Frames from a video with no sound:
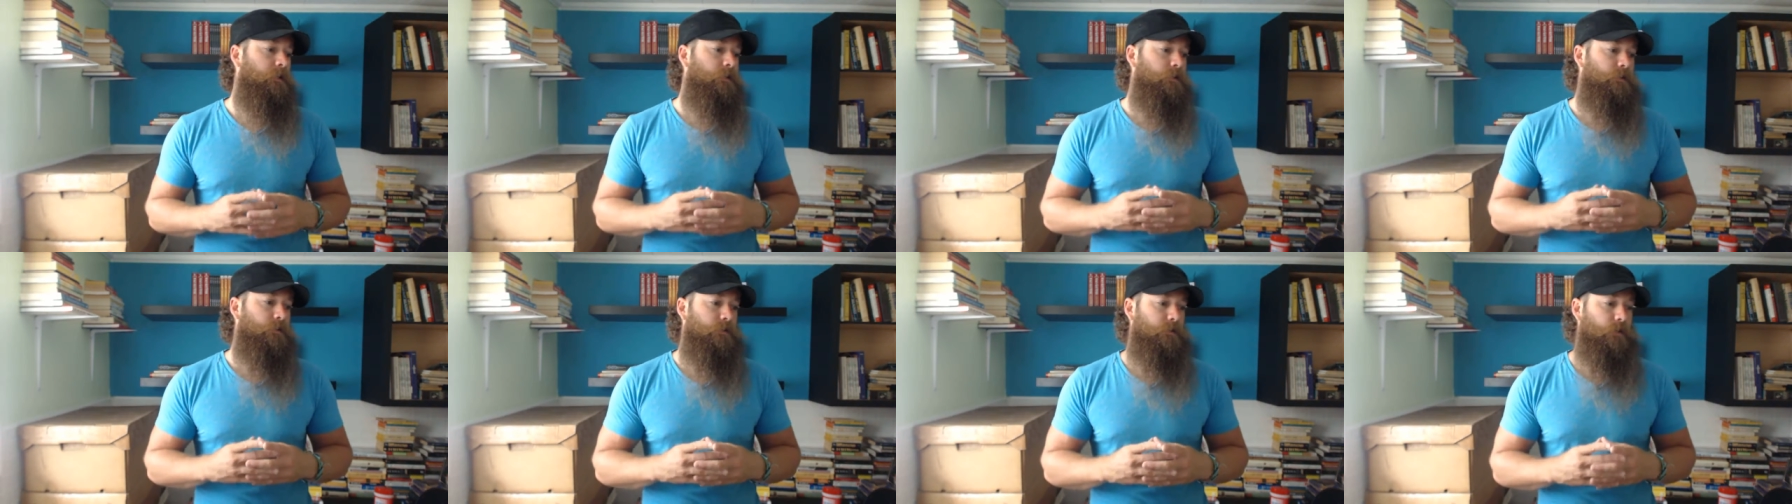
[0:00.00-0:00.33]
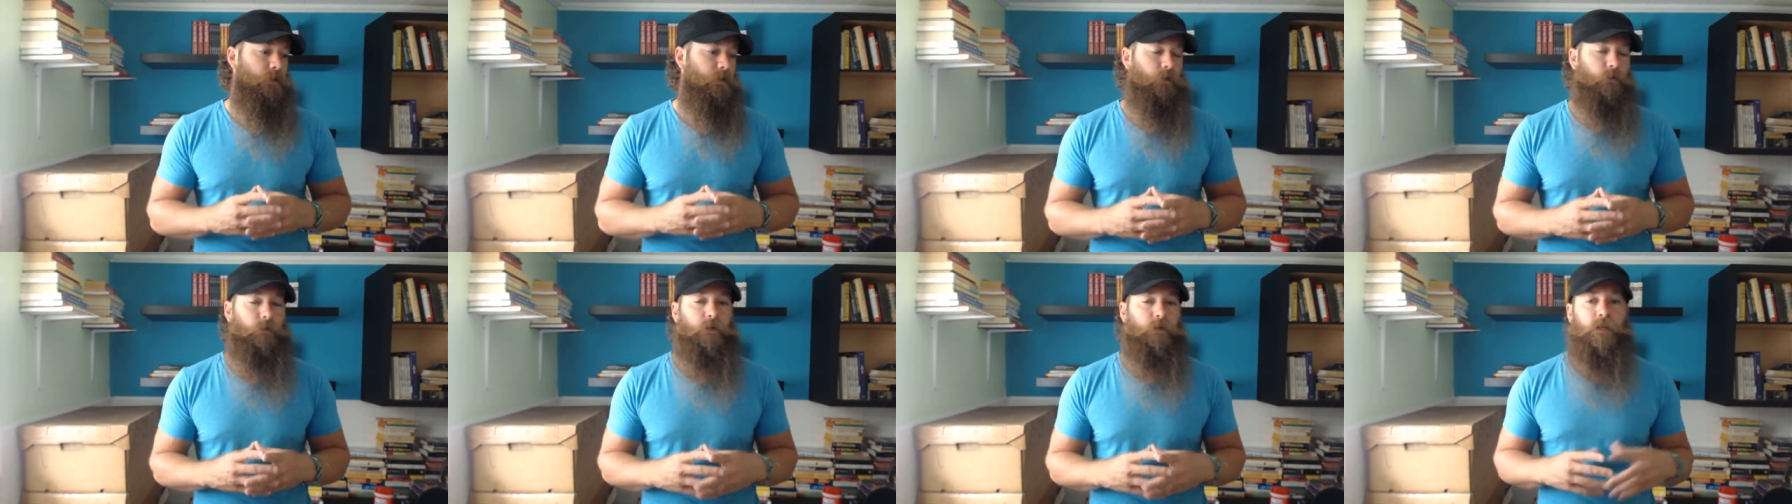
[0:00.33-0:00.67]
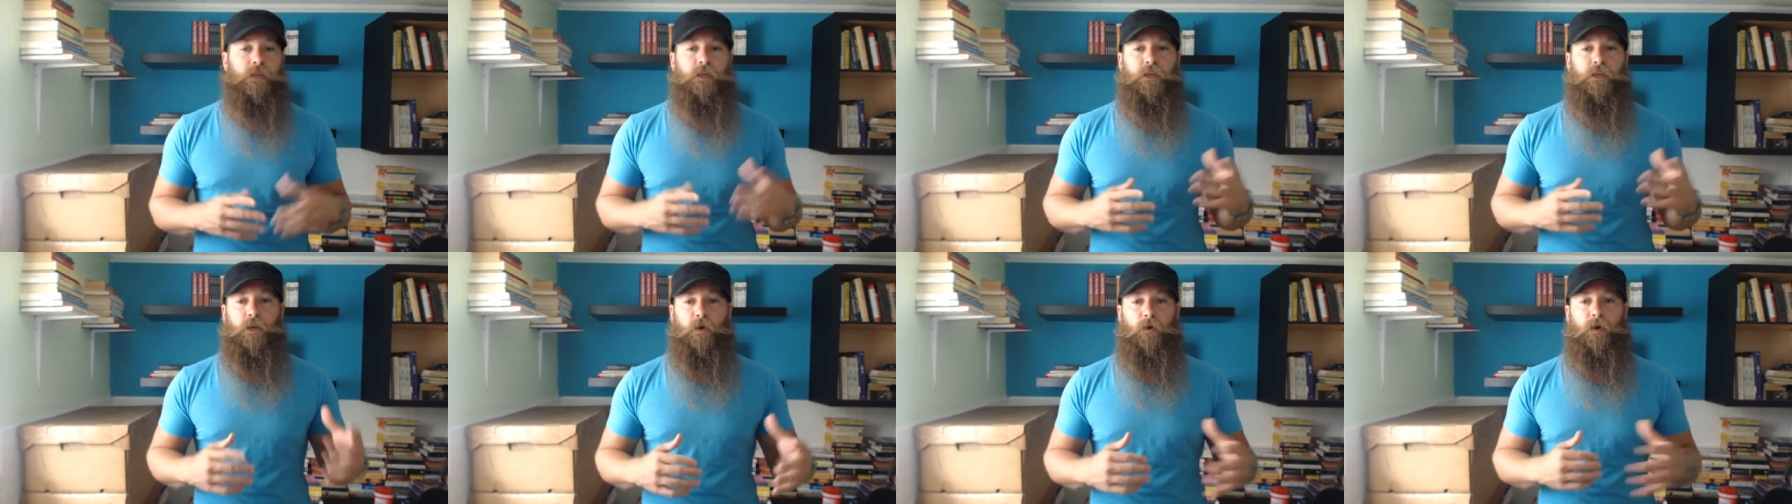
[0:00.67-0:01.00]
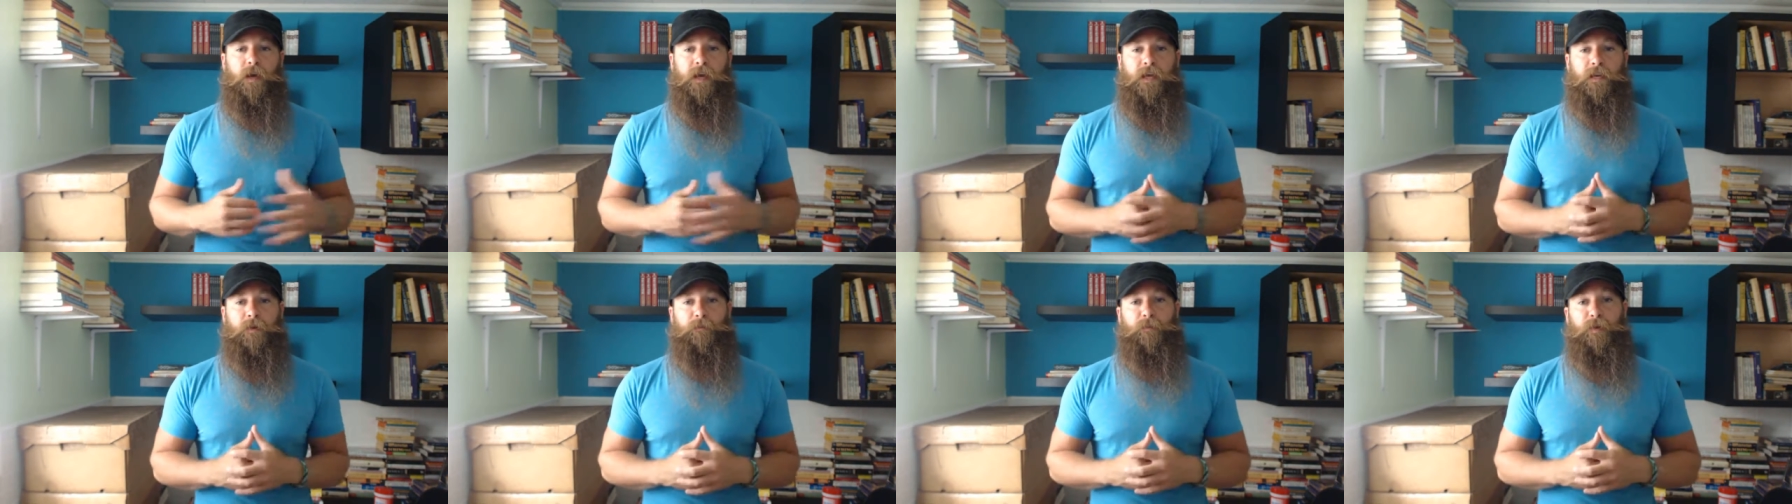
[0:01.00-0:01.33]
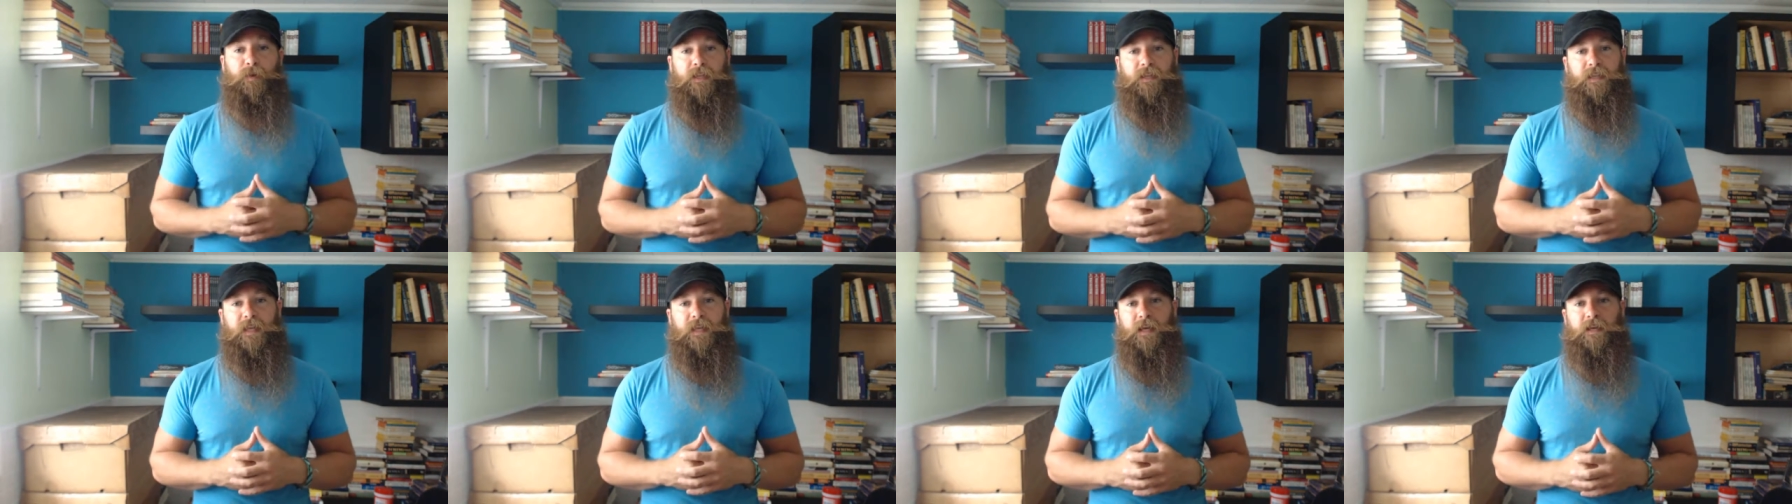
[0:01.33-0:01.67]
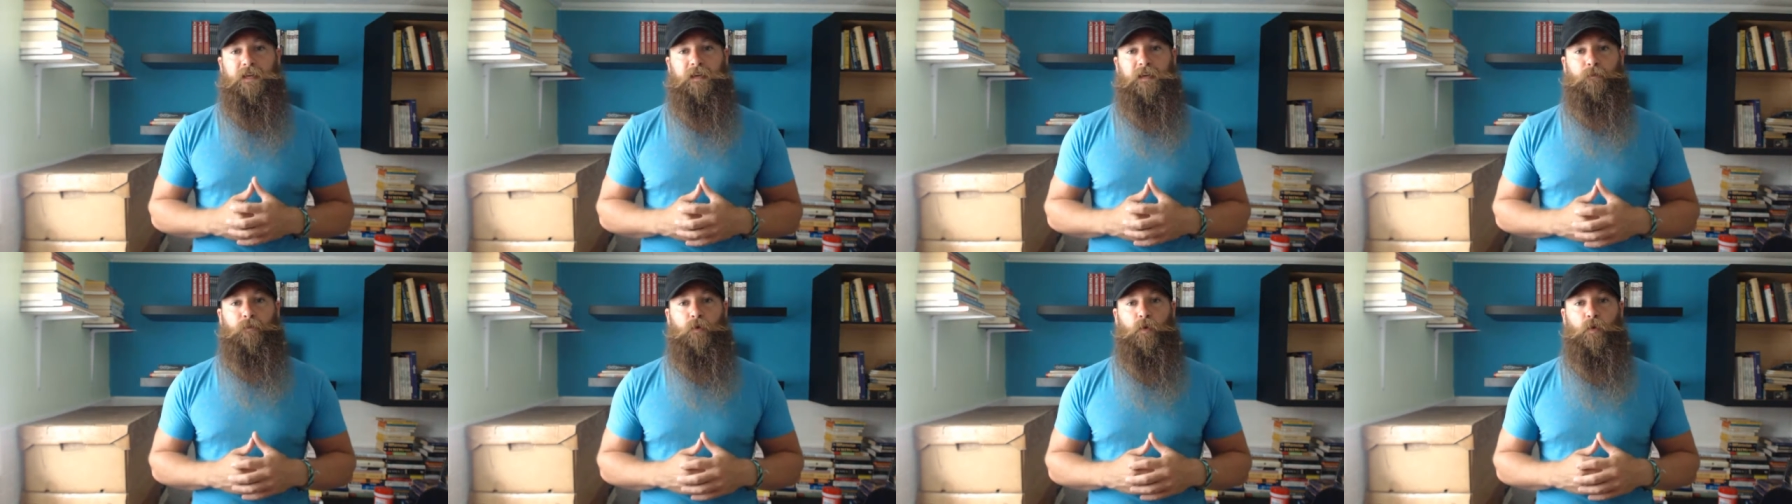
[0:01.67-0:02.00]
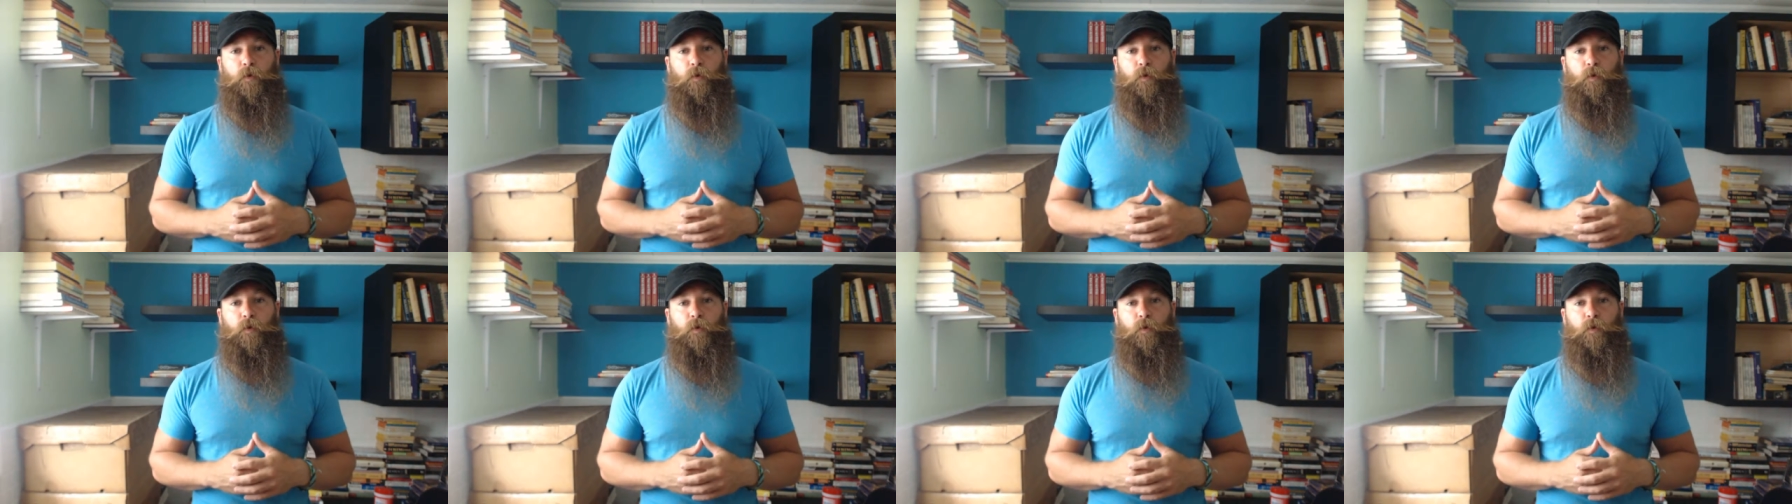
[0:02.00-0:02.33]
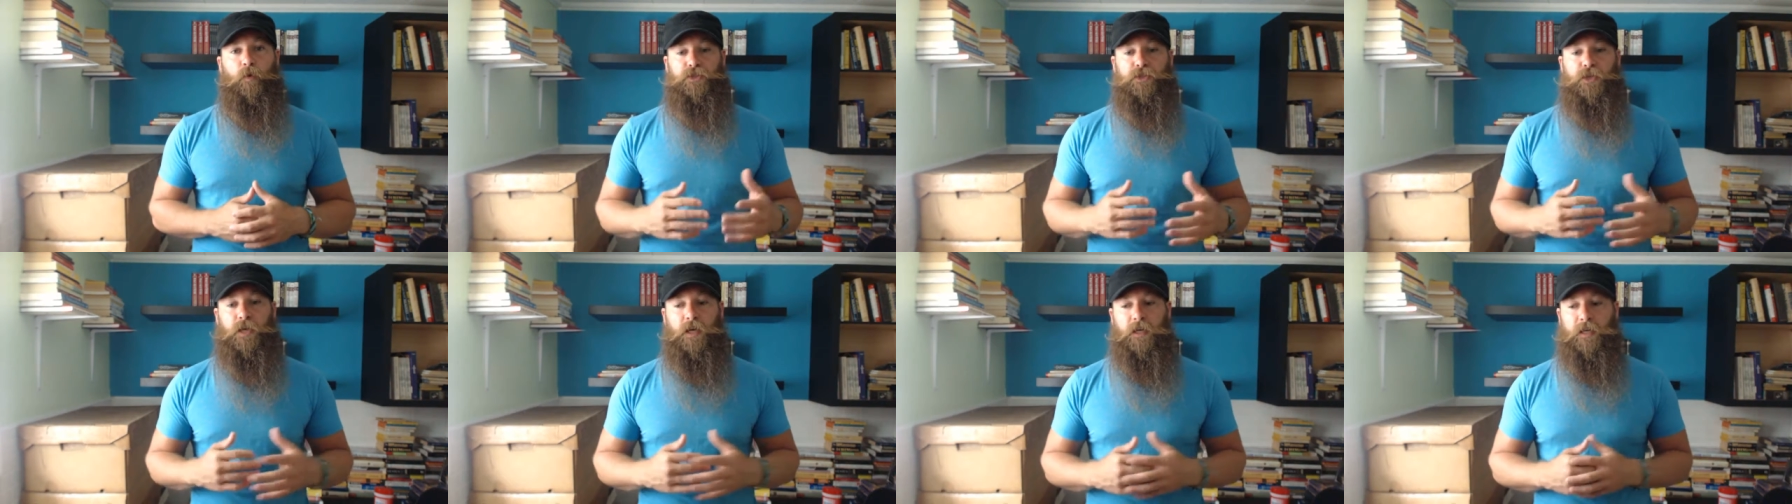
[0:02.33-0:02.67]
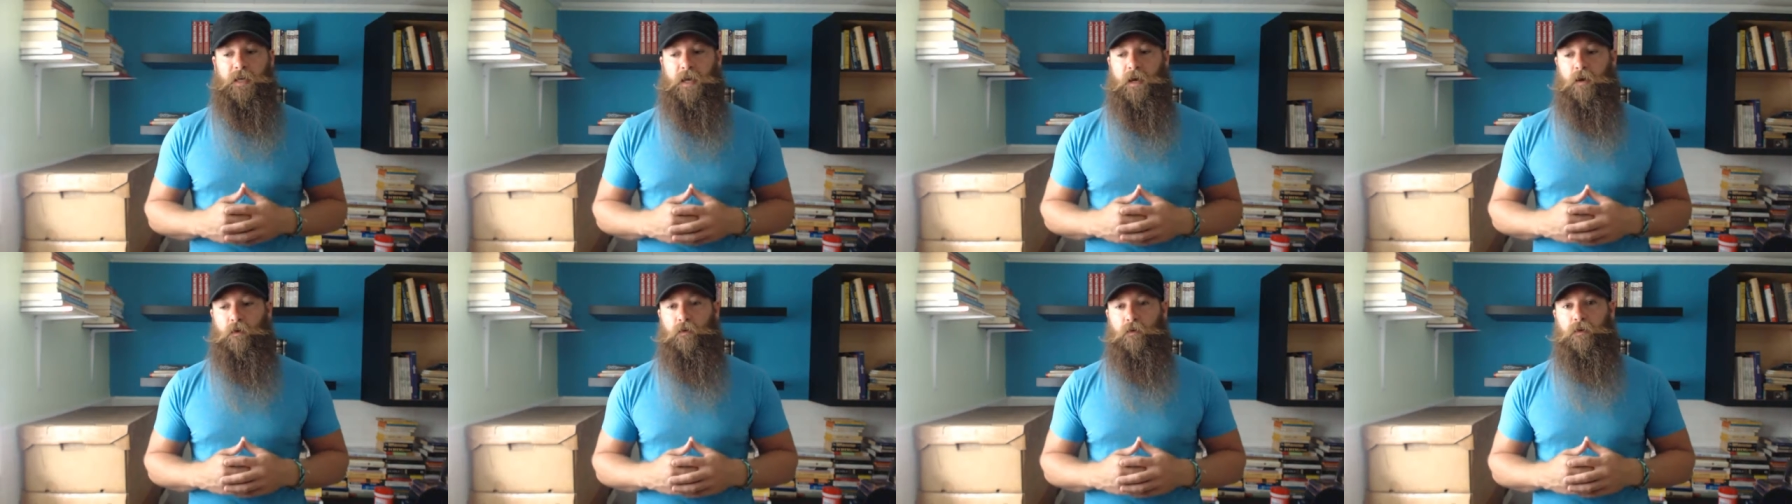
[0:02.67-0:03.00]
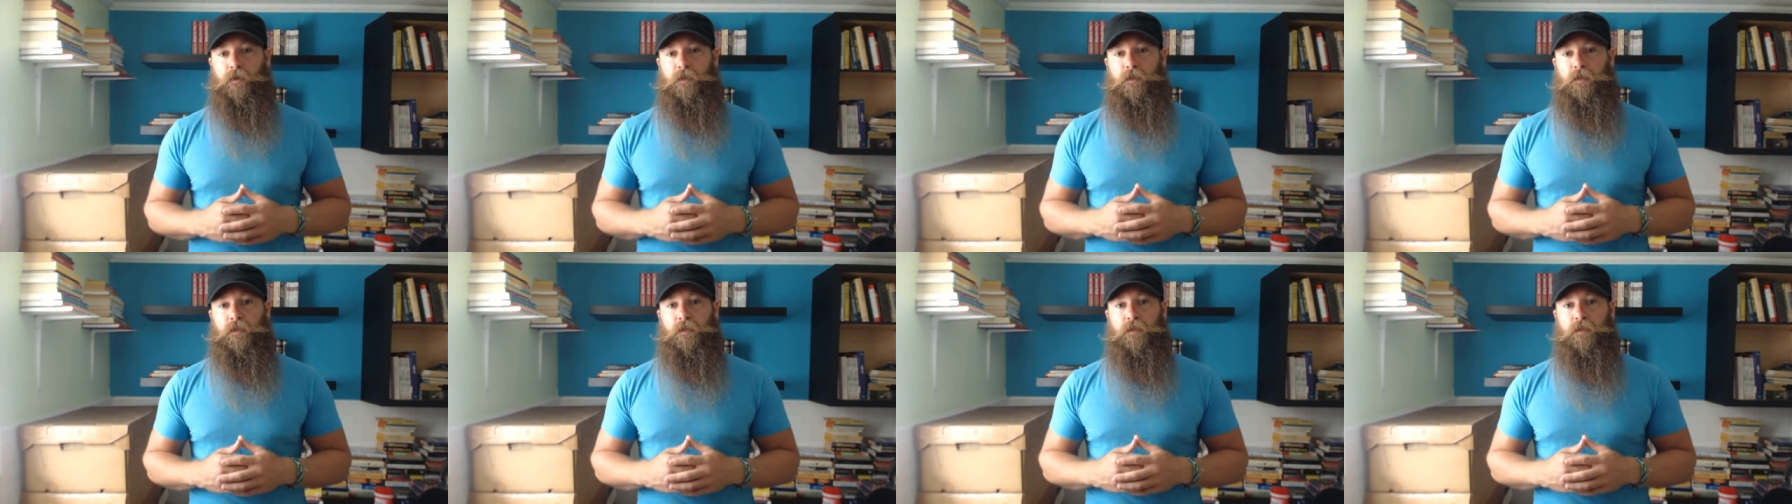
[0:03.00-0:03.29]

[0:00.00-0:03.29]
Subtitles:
So go ahead and pick that up, or check out